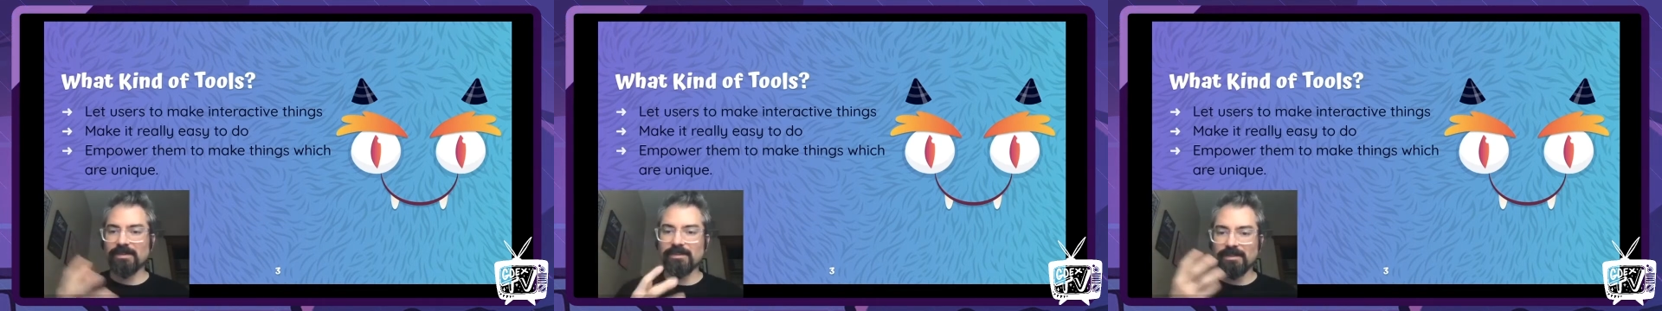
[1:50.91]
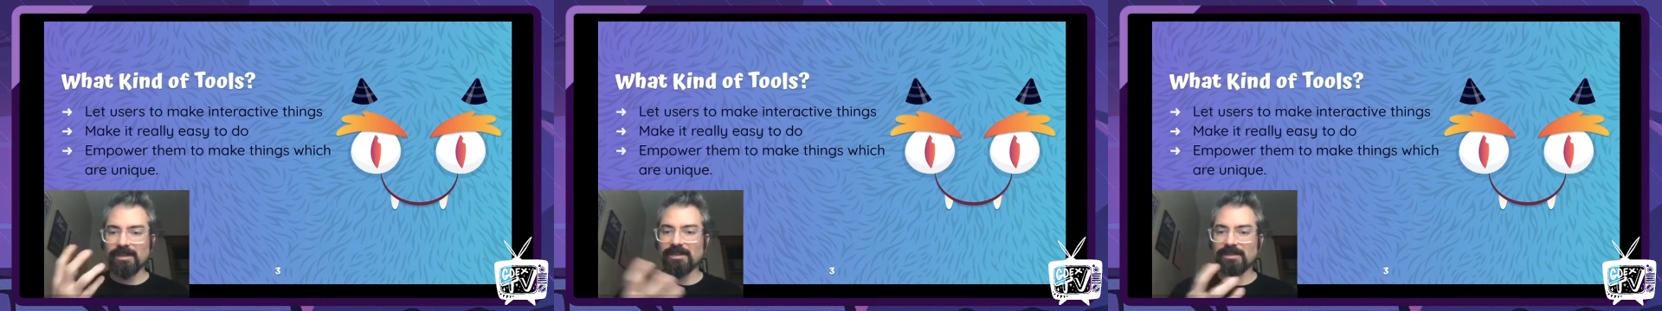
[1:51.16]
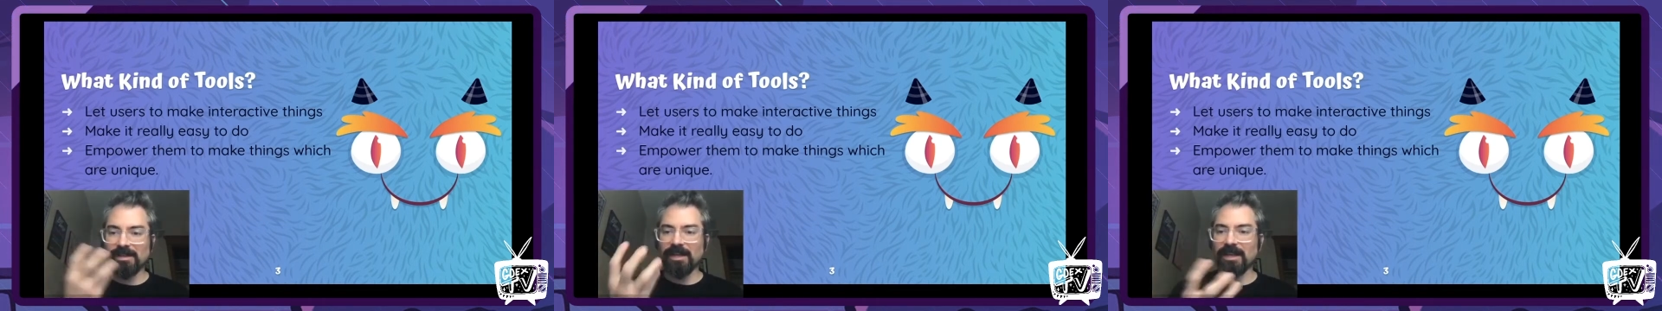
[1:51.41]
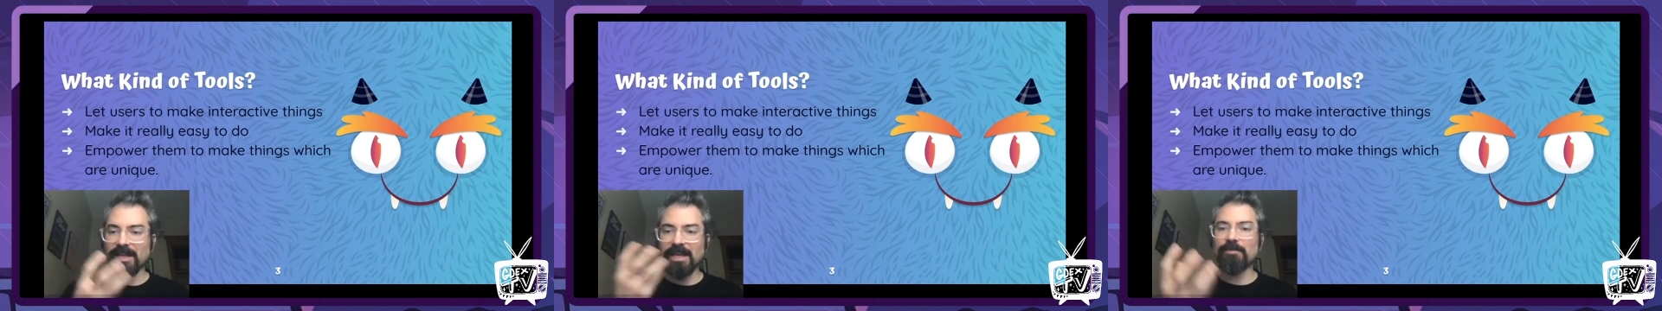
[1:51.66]
that
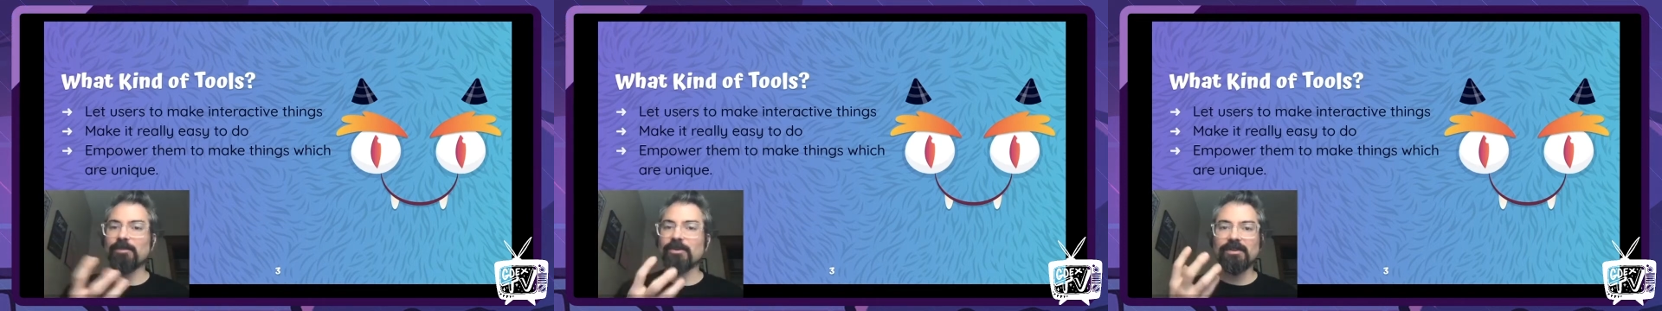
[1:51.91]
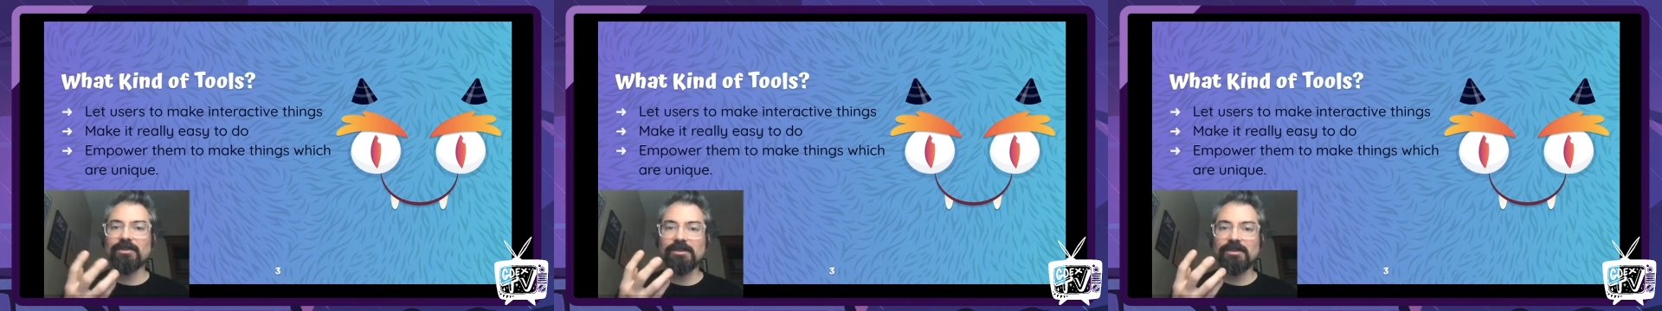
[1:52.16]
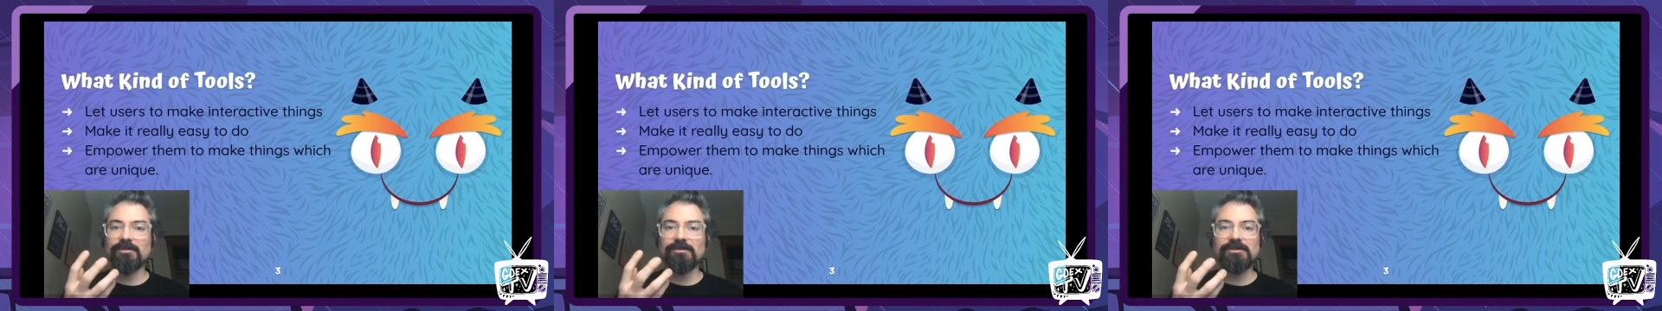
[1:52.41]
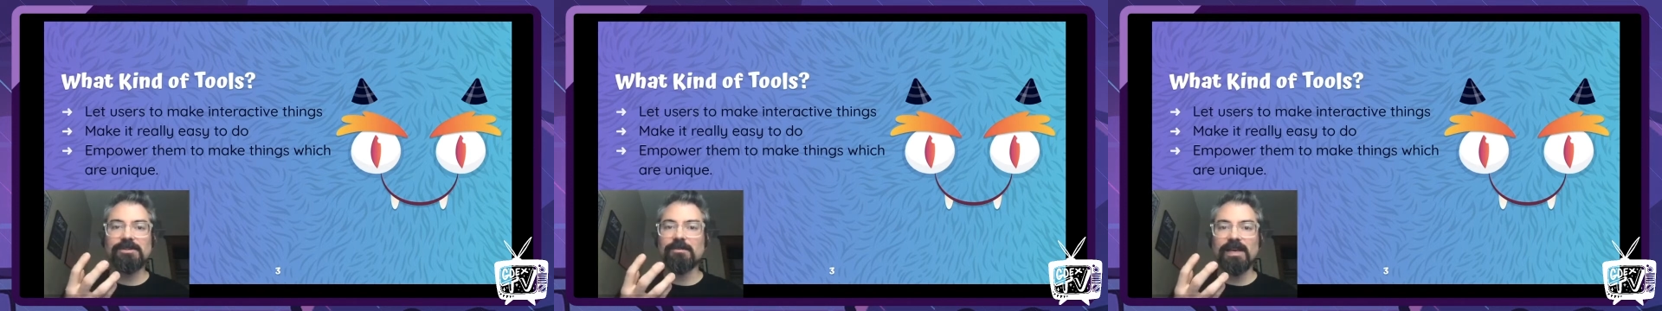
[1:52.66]
enable you
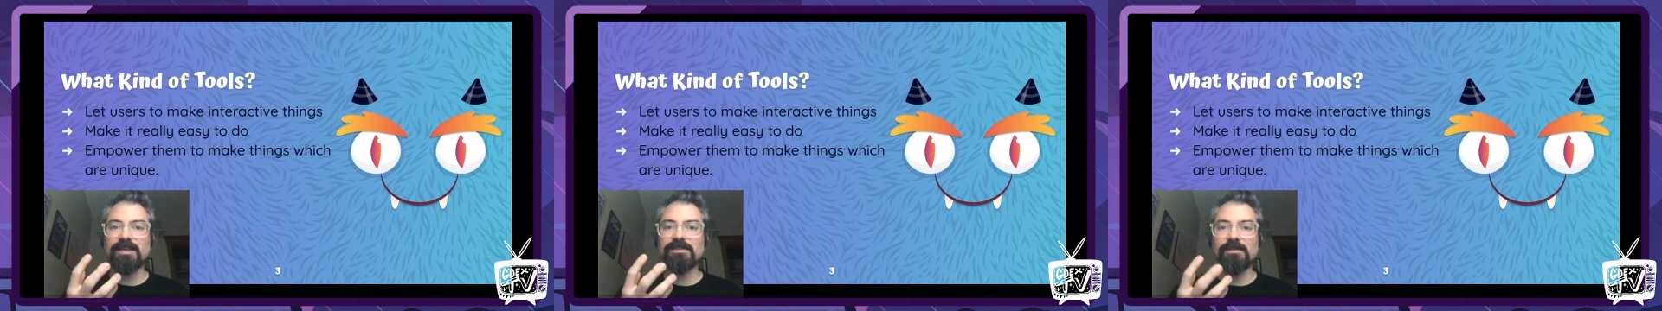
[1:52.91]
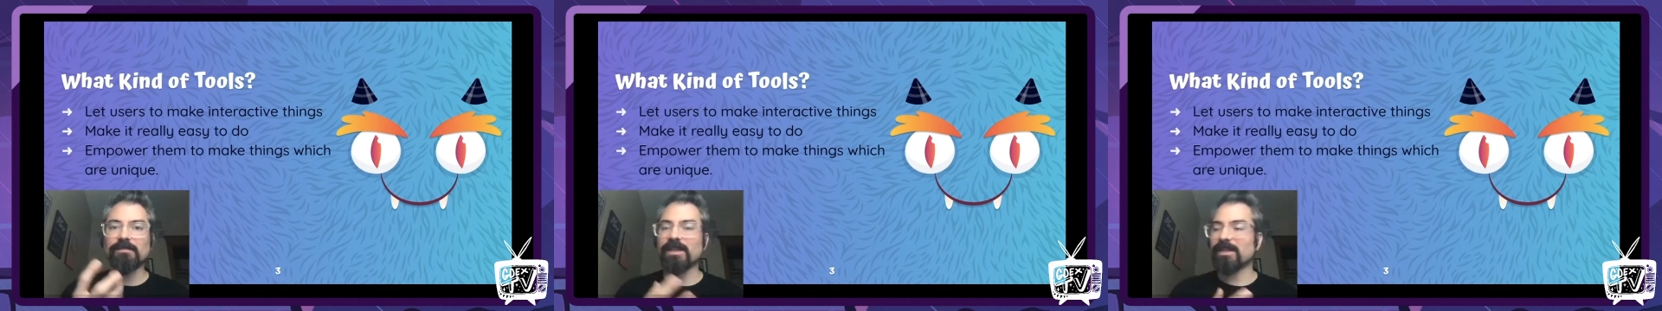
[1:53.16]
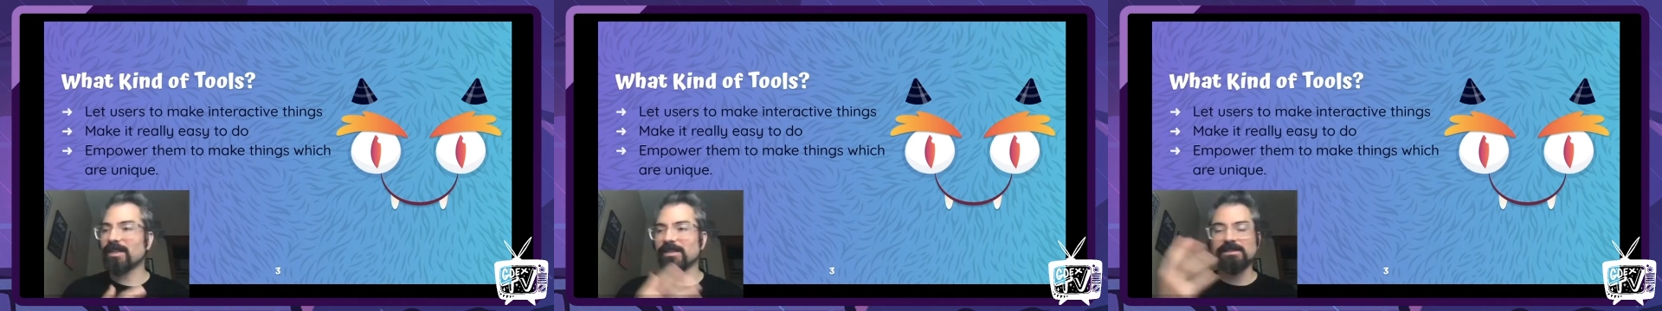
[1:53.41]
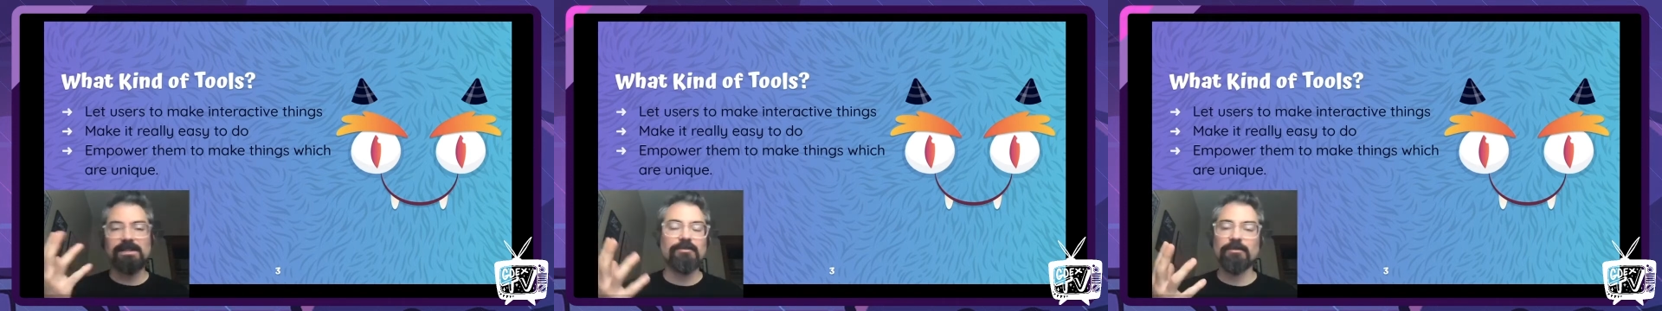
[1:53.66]
to make something
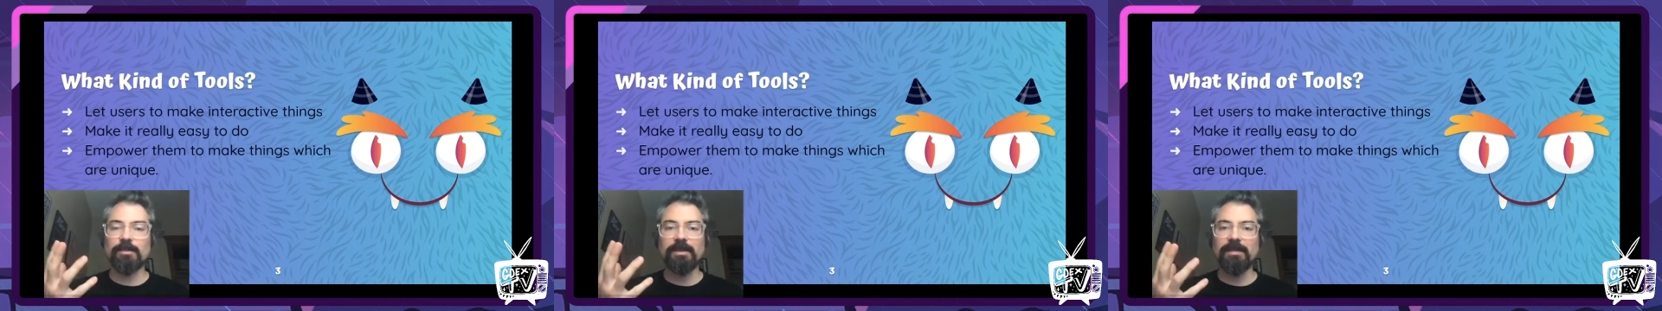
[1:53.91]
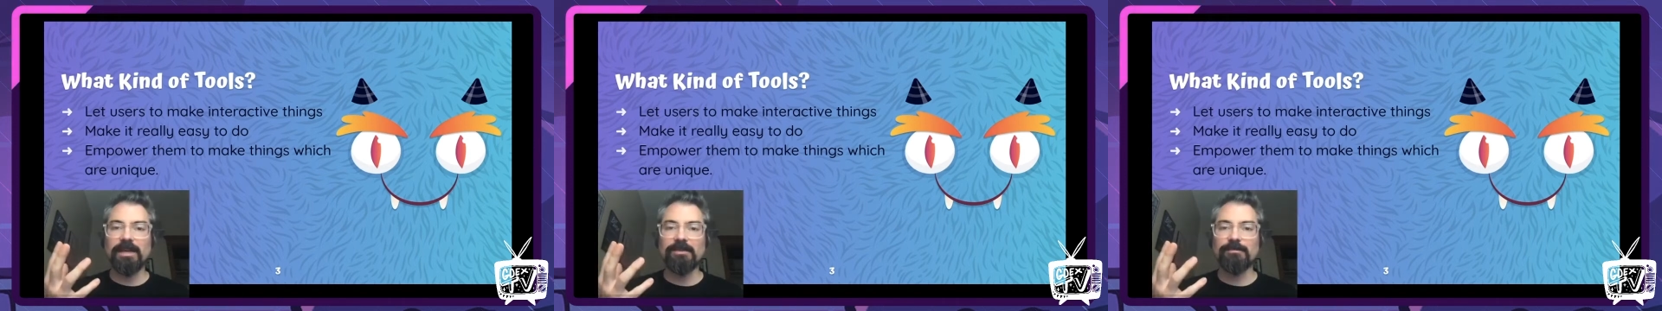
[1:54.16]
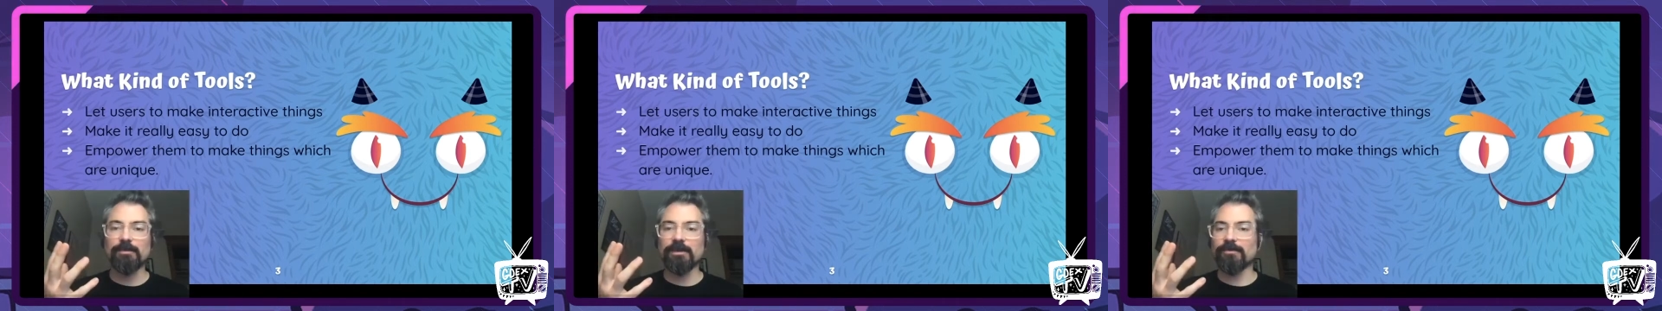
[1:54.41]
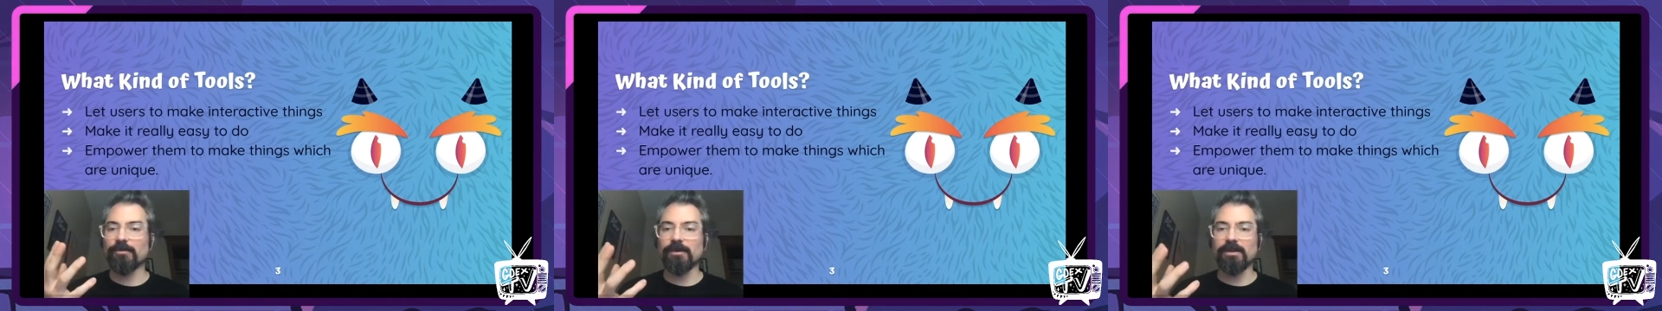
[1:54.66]
that's never been made
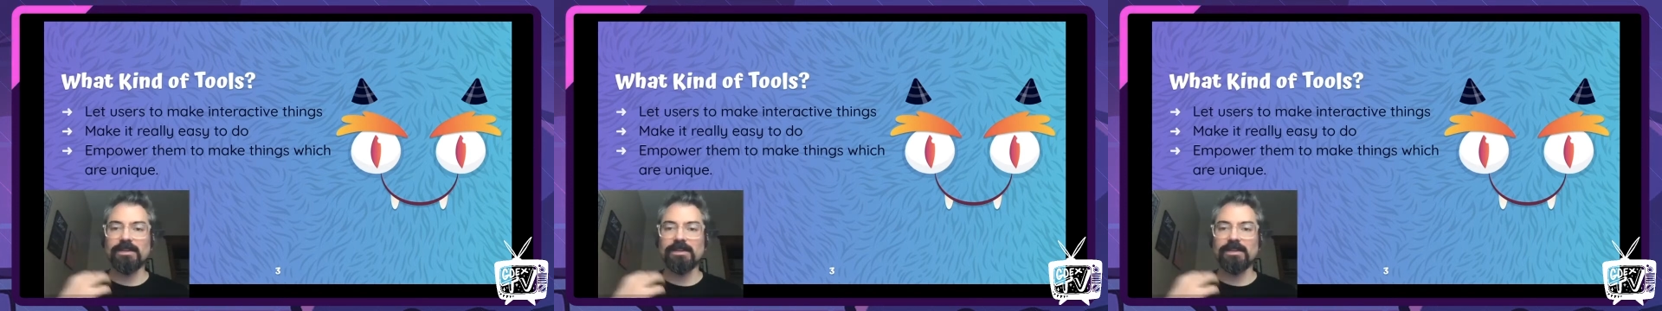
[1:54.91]
before,